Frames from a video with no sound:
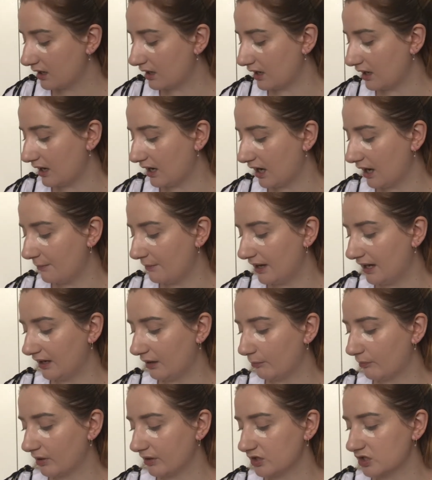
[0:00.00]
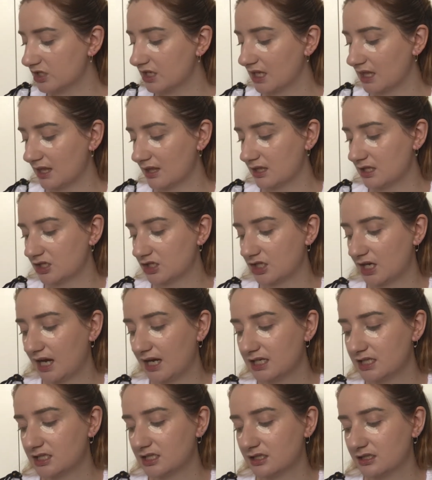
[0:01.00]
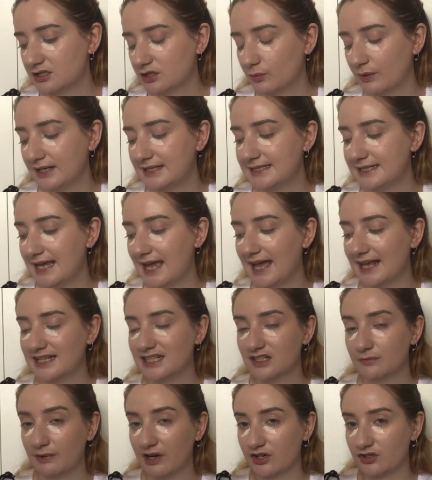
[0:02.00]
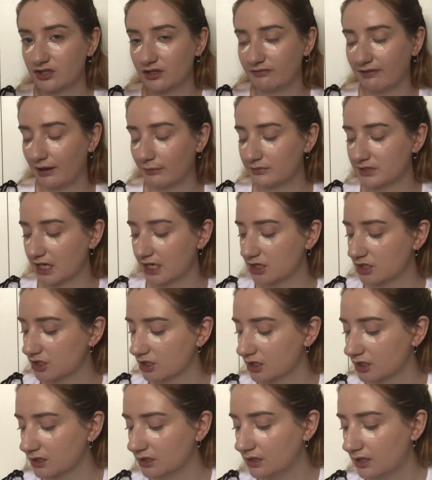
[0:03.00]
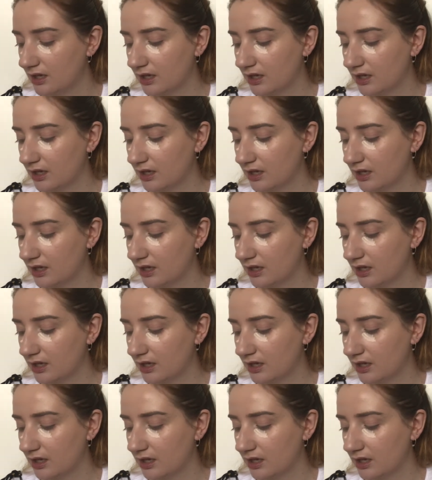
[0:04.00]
And I'll probably just get that in the shade 20N to match the foundation,